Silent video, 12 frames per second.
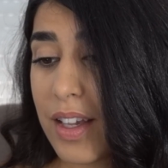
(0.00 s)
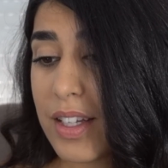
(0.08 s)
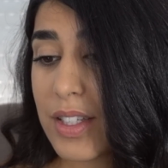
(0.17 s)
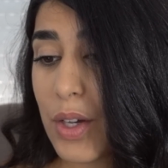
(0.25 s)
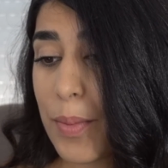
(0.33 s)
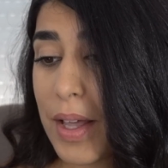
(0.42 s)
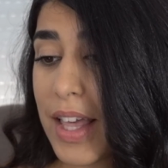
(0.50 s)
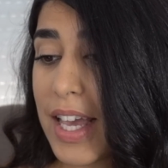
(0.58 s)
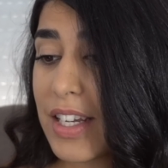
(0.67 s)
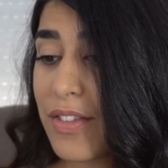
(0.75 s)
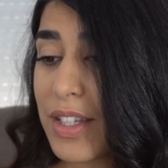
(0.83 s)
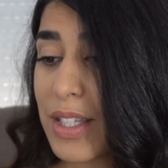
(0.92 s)
So by the
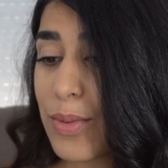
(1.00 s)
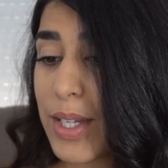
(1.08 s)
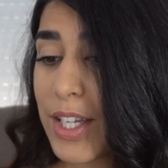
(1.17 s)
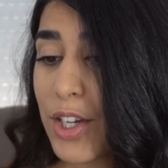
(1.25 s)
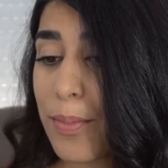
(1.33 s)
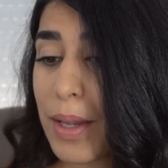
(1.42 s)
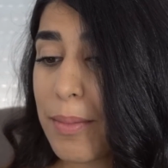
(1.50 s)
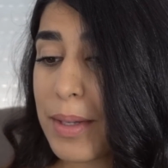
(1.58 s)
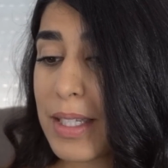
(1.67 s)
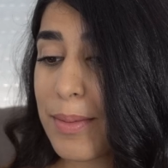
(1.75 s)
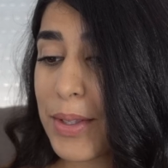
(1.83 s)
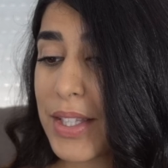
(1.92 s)
end of this week, your baby
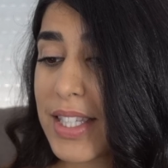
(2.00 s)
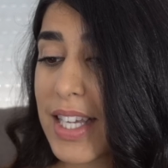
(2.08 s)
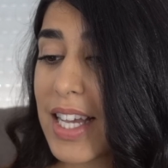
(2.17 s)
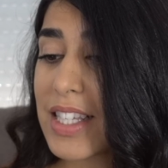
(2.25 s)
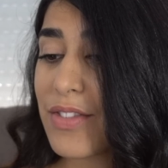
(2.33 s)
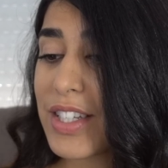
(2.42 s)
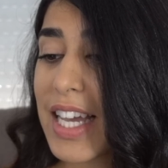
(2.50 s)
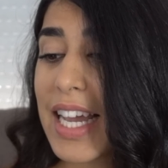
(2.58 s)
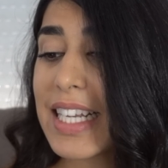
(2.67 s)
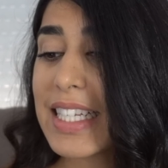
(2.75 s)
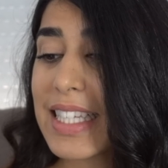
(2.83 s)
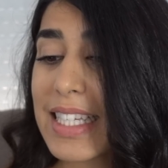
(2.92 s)
is about the size of a
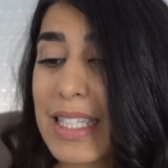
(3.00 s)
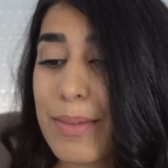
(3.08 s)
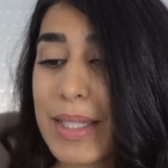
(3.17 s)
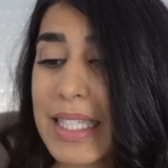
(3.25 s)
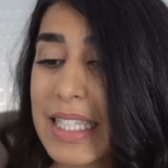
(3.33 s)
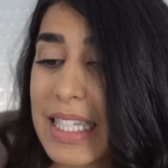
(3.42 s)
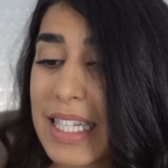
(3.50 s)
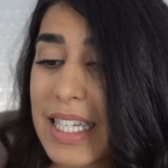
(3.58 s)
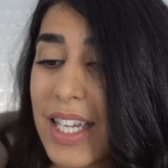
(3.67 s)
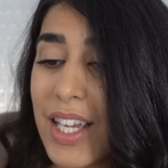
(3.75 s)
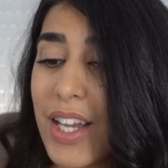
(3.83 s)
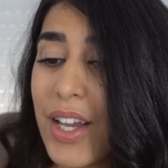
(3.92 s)
tiny sesame seed,
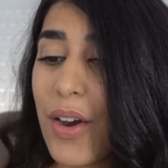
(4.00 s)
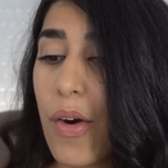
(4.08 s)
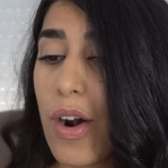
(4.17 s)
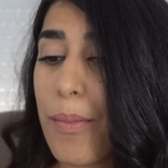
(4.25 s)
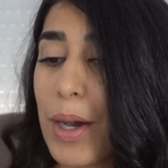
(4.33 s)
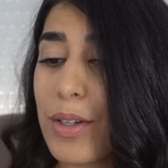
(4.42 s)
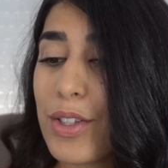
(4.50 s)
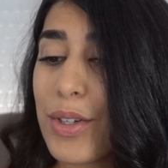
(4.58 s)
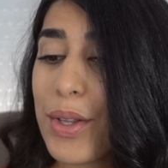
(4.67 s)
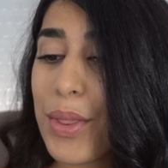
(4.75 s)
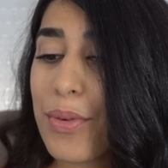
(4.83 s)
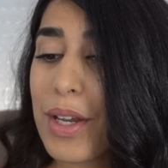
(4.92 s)
or about 2
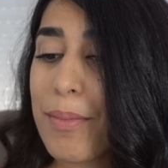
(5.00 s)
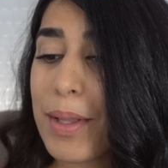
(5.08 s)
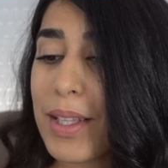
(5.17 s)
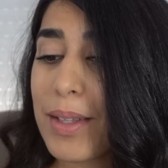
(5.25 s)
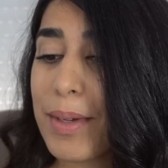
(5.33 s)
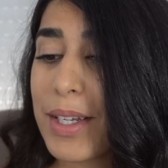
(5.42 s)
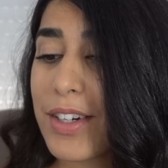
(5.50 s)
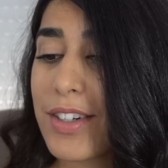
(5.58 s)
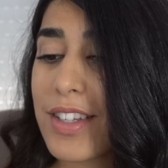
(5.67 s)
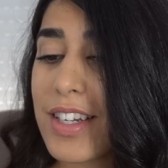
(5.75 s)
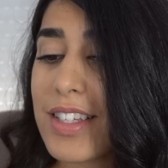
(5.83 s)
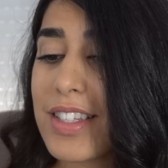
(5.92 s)
to 3
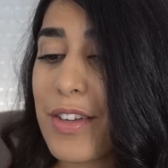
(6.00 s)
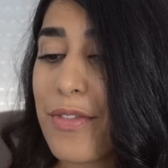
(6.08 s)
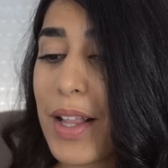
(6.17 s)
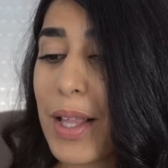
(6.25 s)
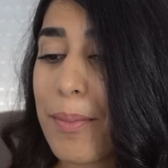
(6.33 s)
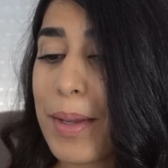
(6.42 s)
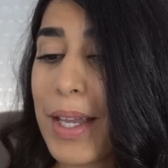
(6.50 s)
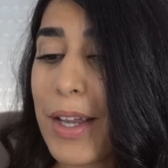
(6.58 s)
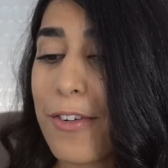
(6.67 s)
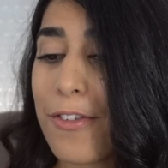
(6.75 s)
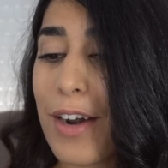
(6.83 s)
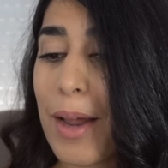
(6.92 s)
millimeters, and is developing
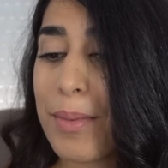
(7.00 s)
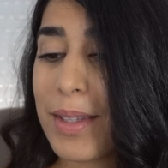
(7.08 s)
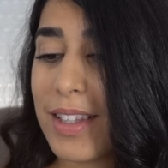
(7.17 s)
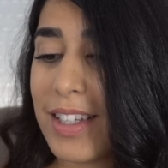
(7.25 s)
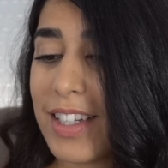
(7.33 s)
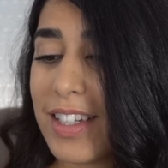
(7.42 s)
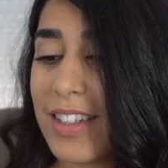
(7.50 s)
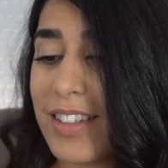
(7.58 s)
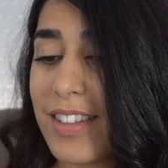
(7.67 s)
rapidly.